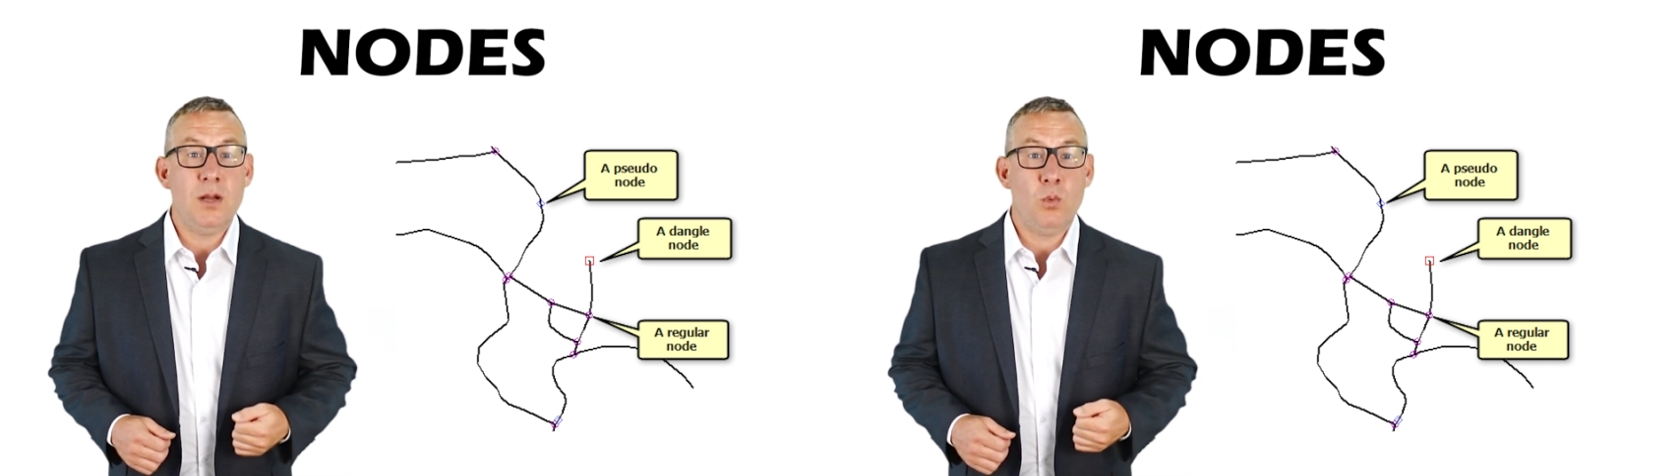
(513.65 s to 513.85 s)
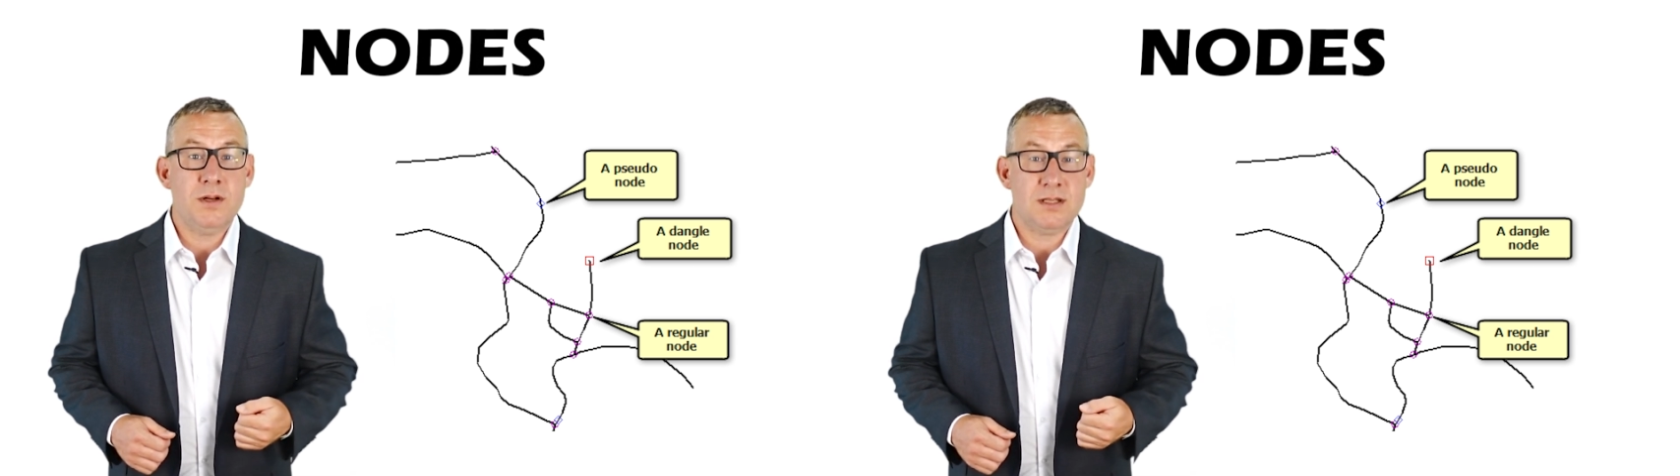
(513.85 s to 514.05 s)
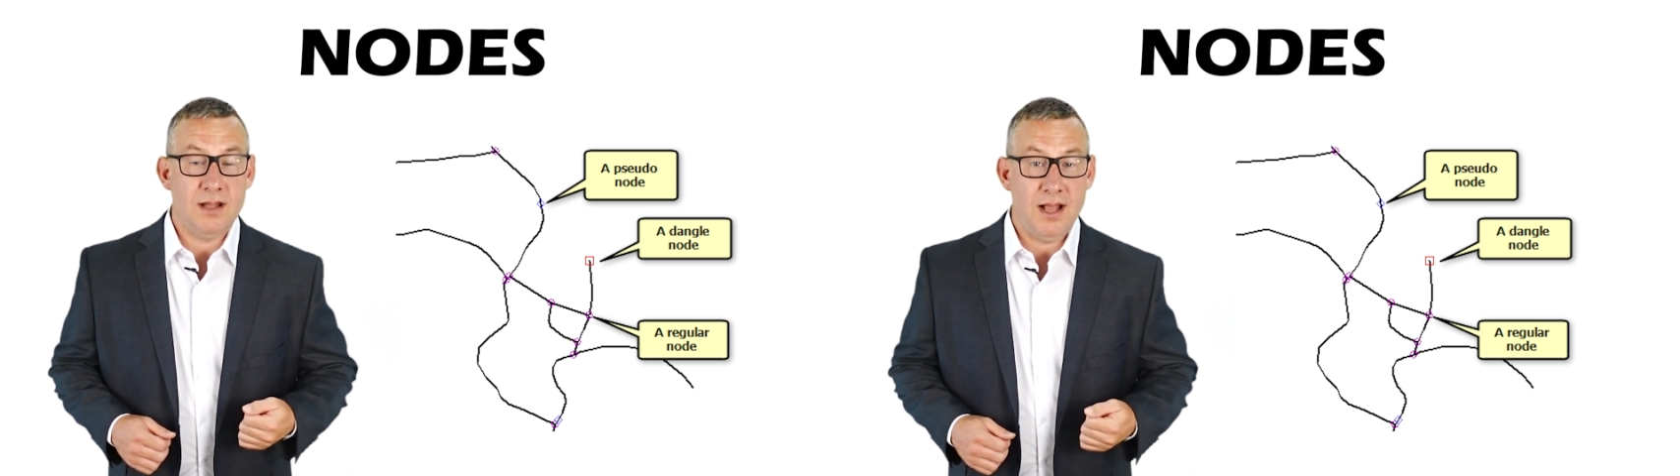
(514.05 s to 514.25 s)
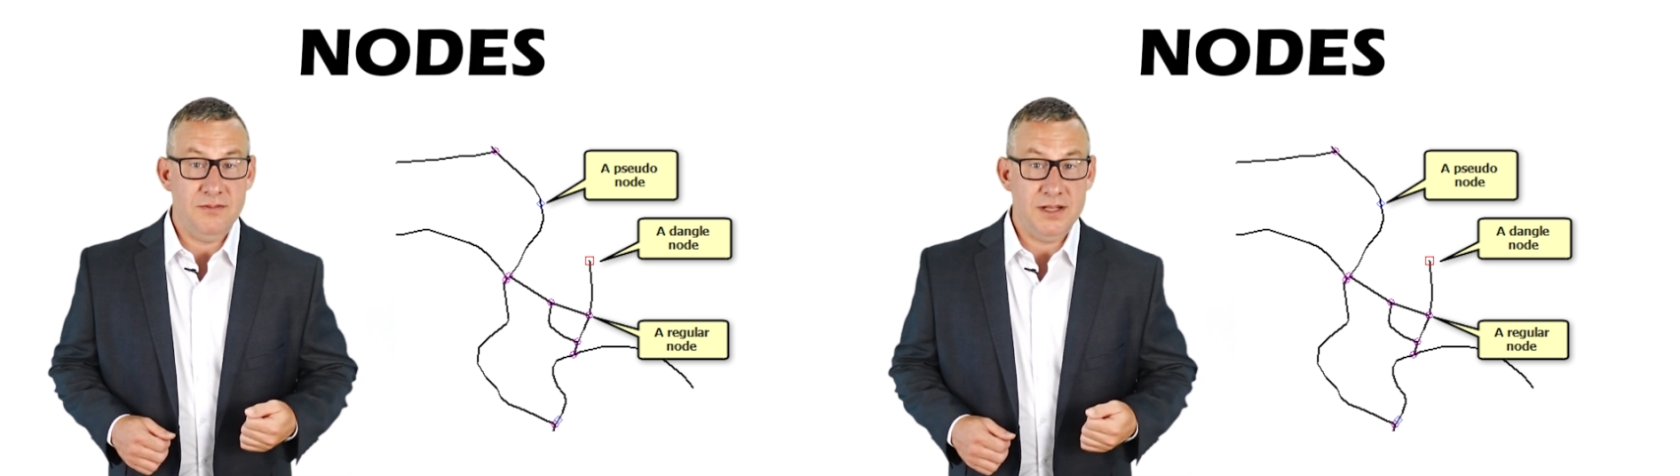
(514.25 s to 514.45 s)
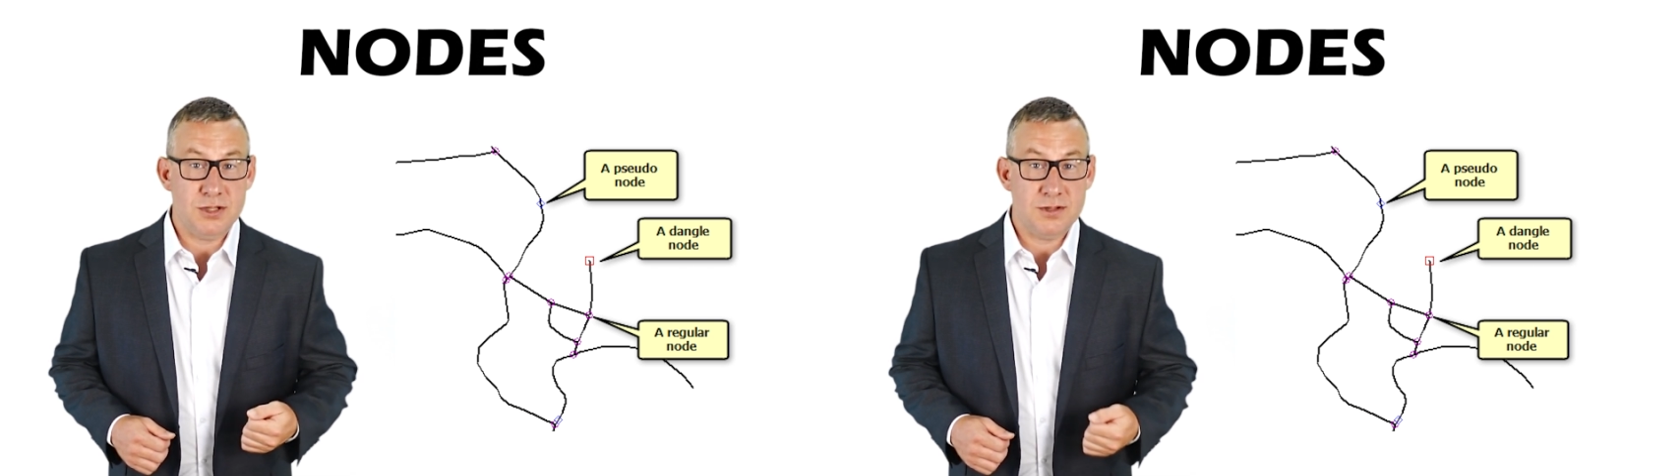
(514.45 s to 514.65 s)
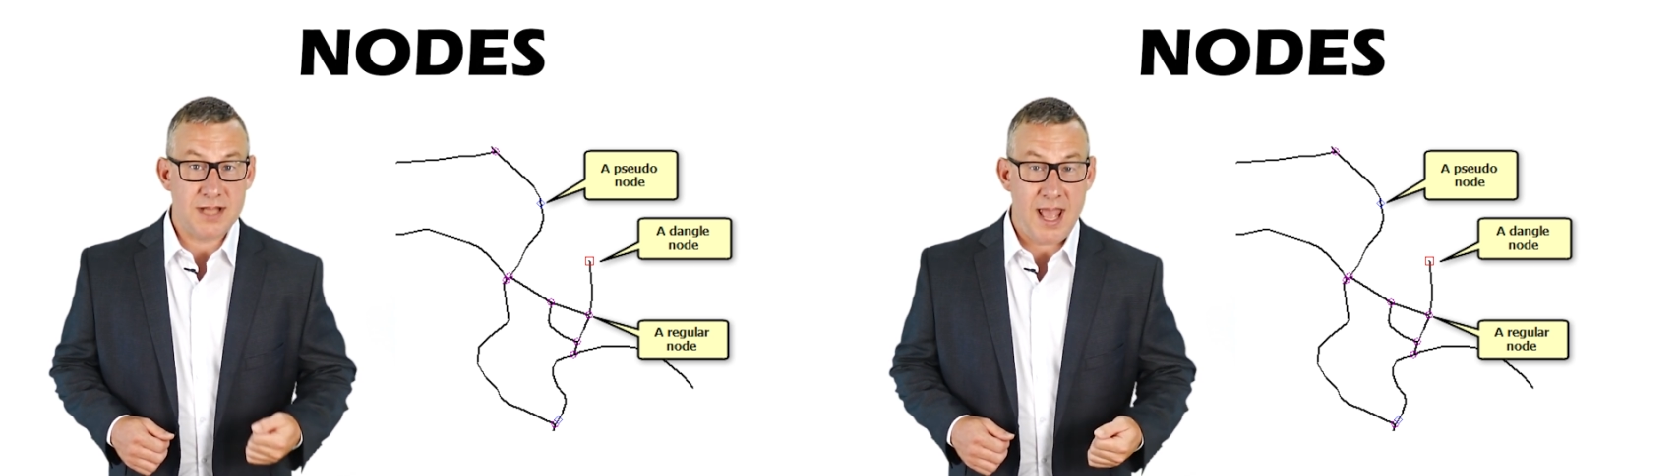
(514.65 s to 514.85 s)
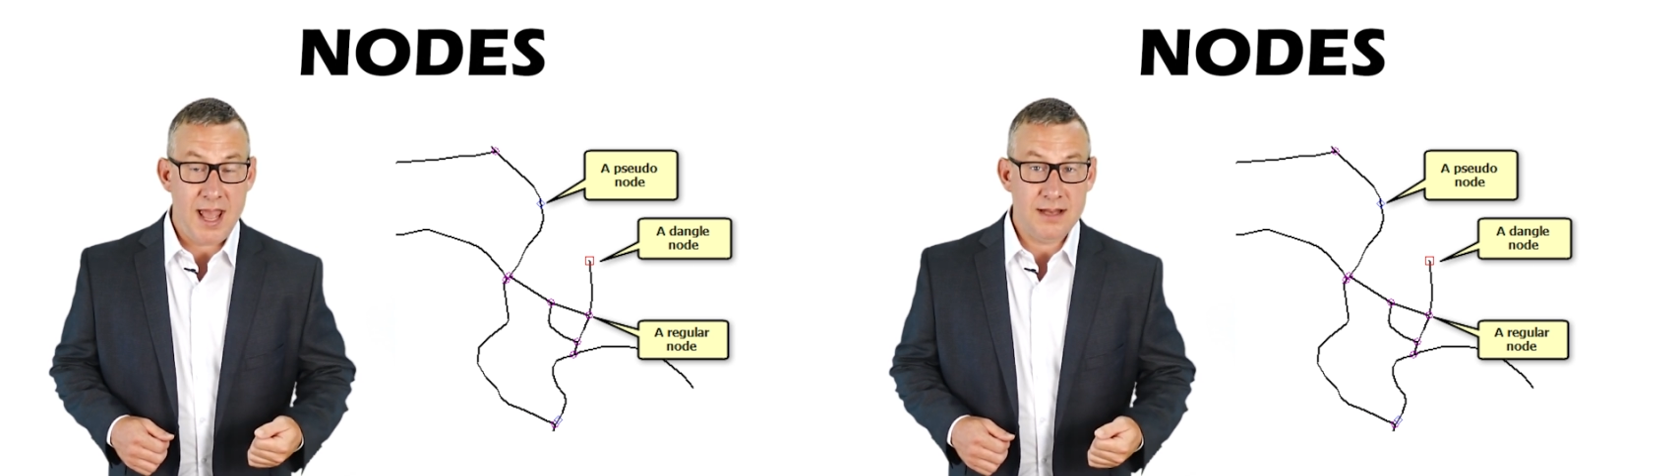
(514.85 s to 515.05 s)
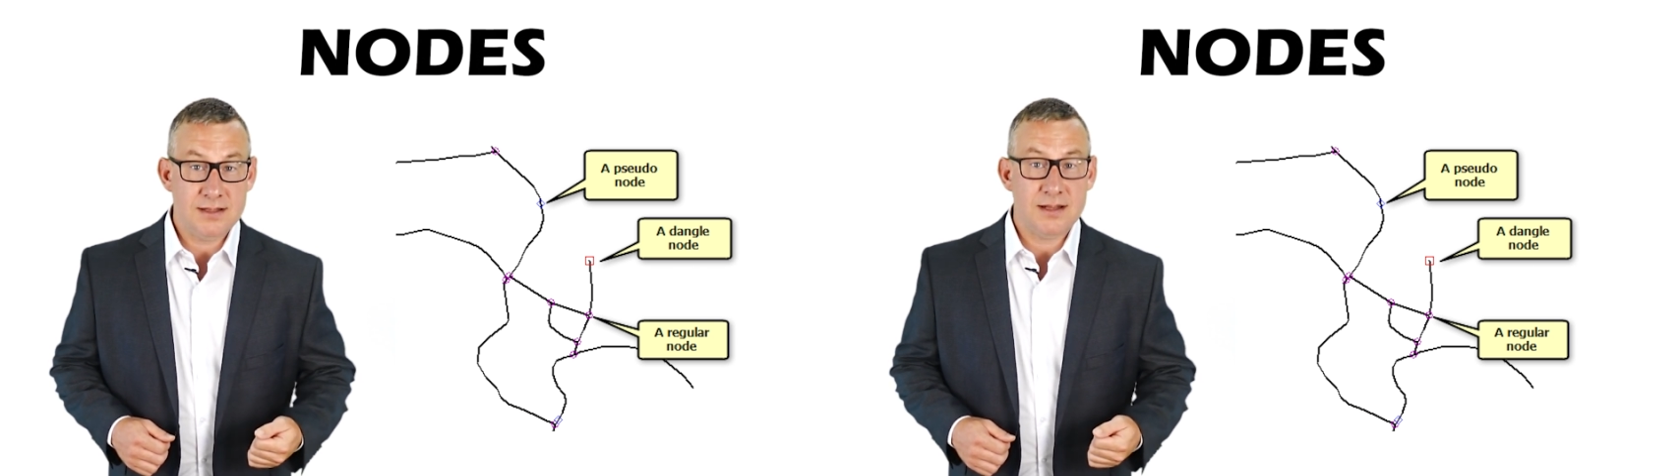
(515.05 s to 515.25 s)
which line features
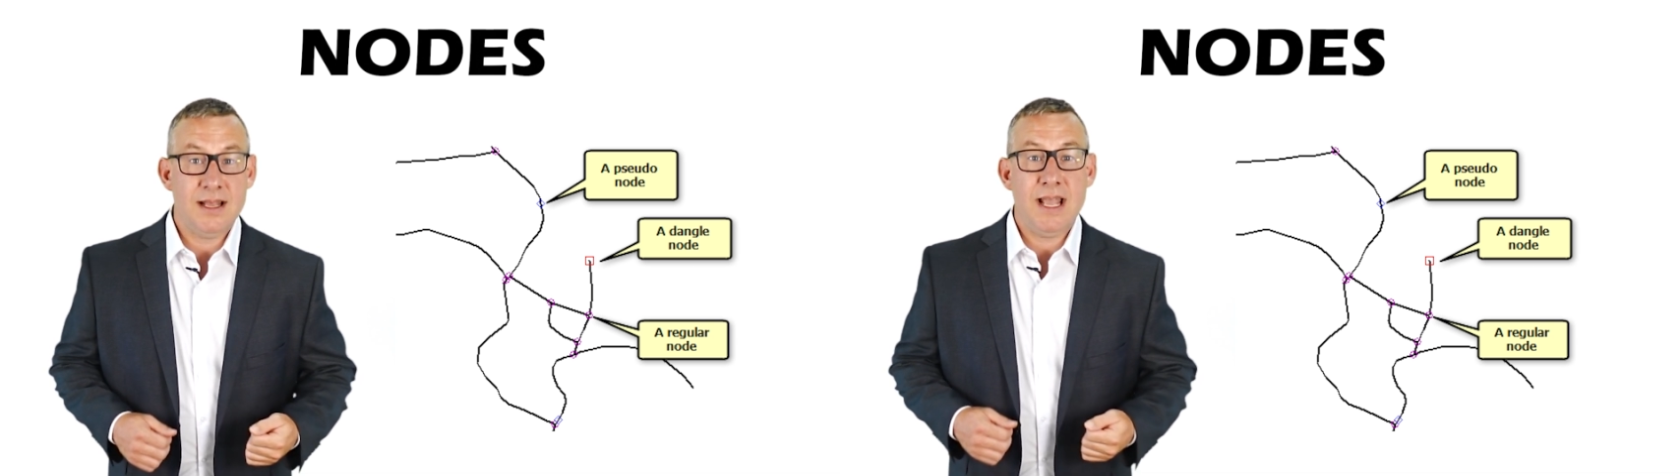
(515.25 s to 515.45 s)
end,